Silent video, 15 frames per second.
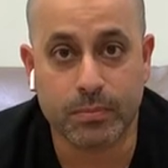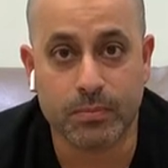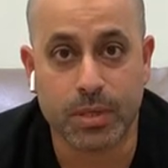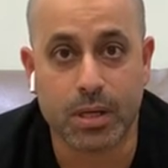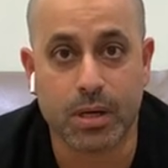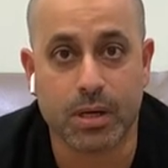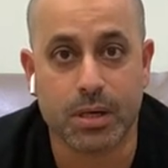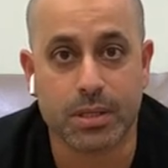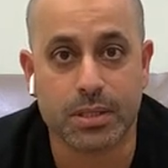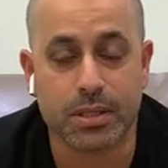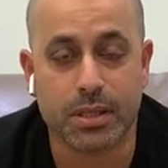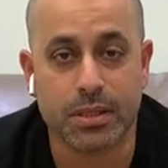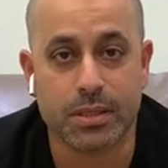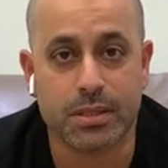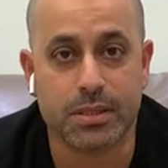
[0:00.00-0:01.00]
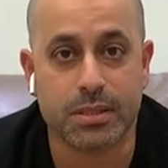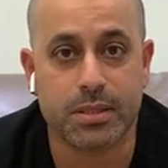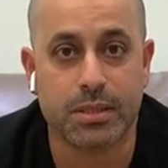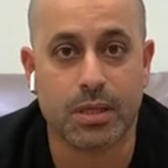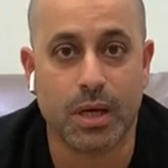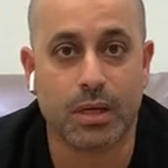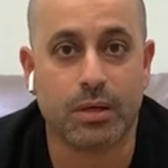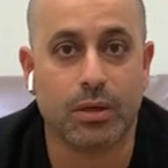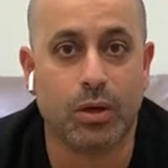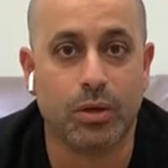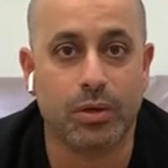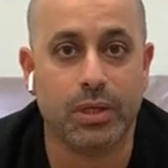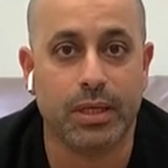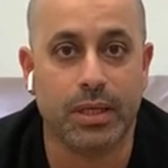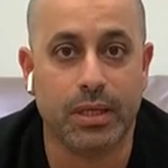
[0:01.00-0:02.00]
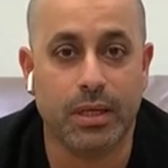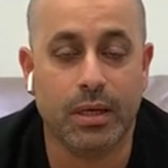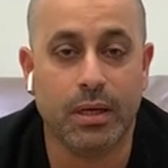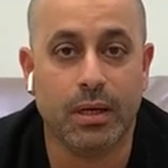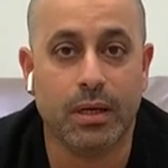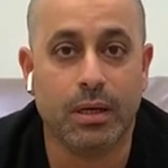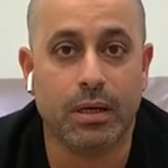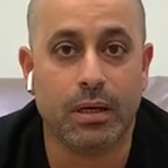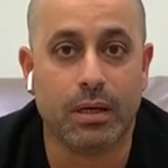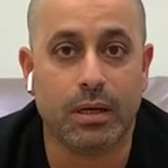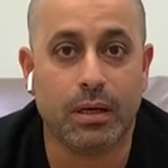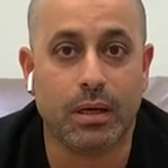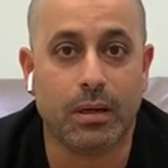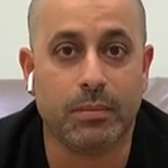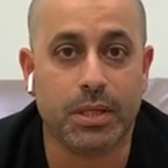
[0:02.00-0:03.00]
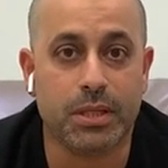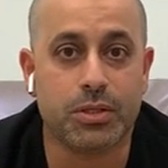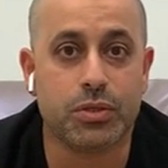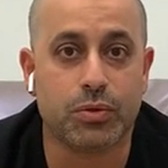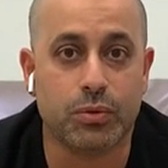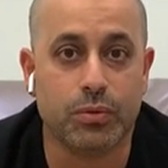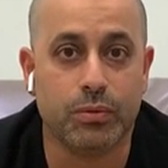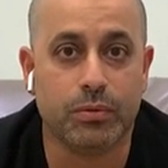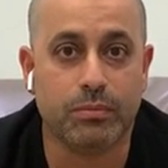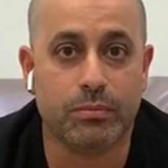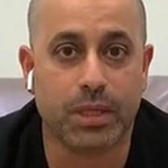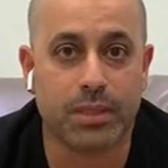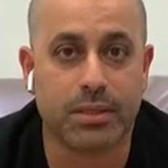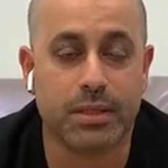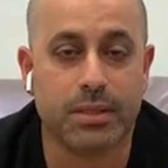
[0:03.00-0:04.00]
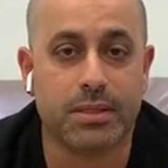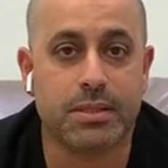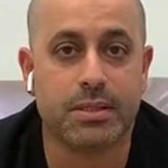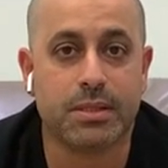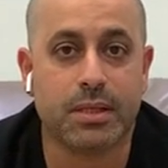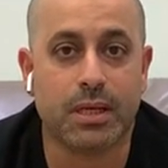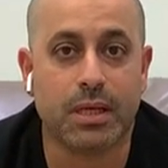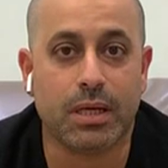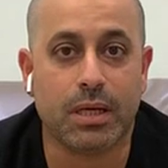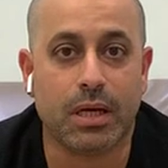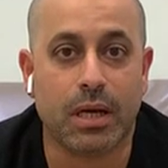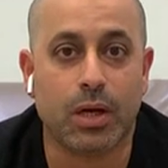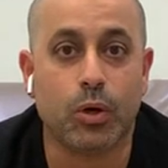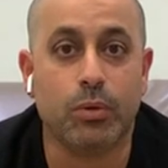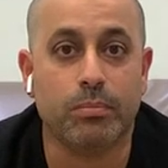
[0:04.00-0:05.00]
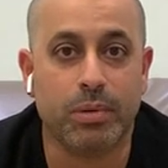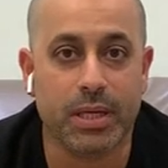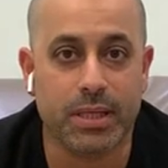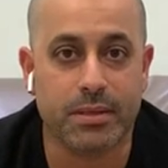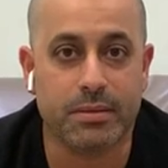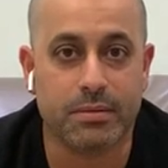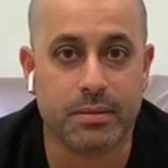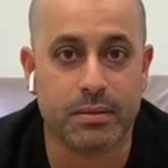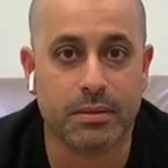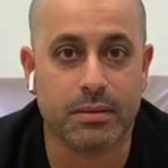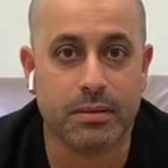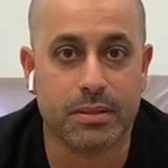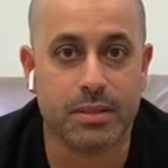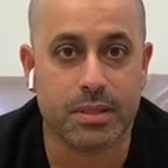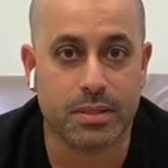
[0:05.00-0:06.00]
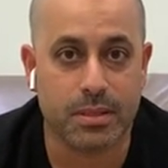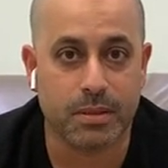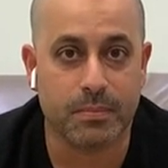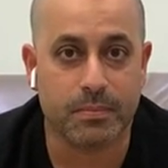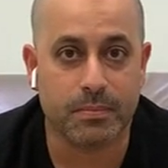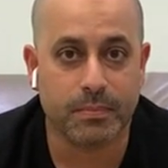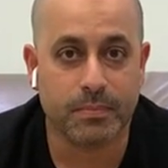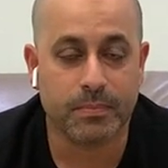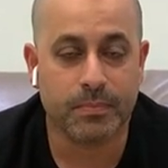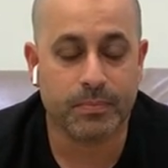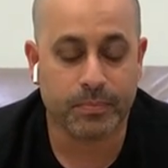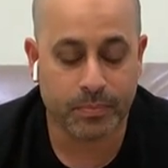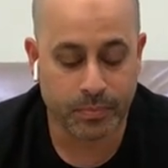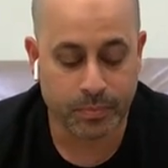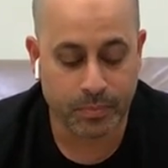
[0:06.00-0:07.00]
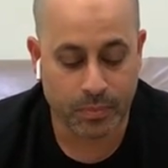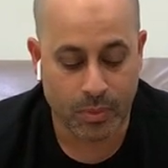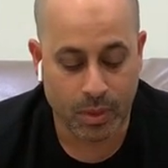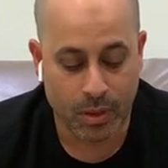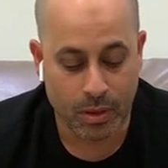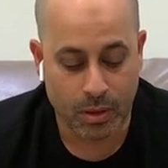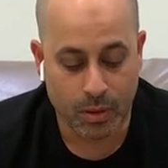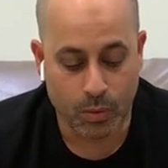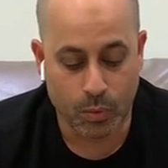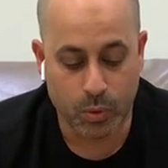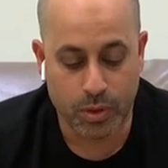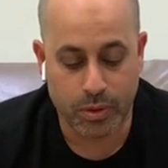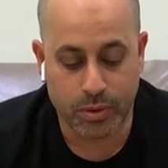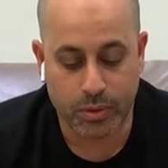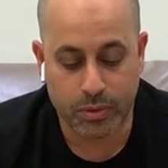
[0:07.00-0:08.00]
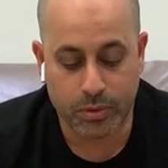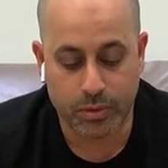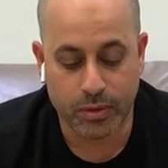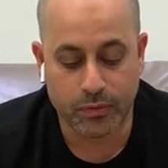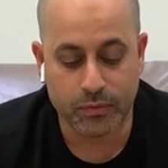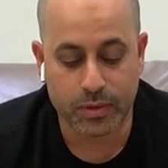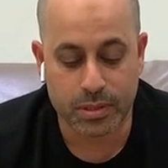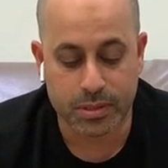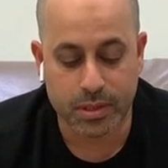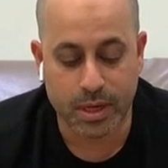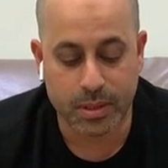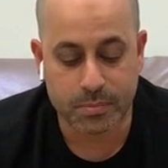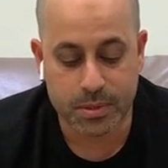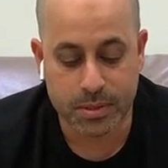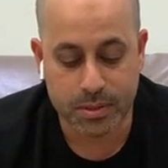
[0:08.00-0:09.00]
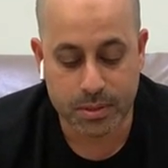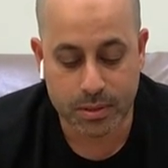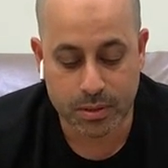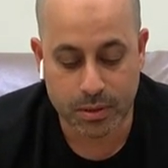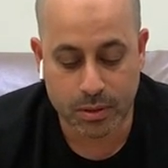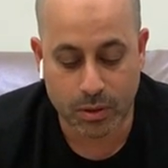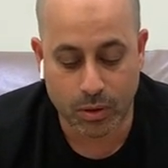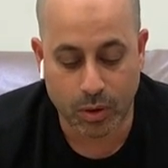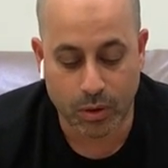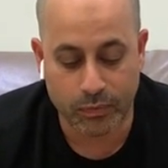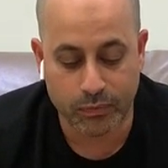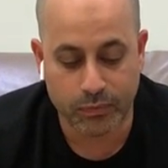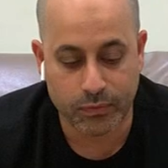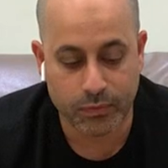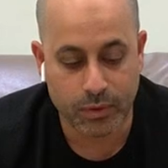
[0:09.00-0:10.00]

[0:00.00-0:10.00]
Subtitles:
because it's not only a miniscrew, but it's a complete system with different types of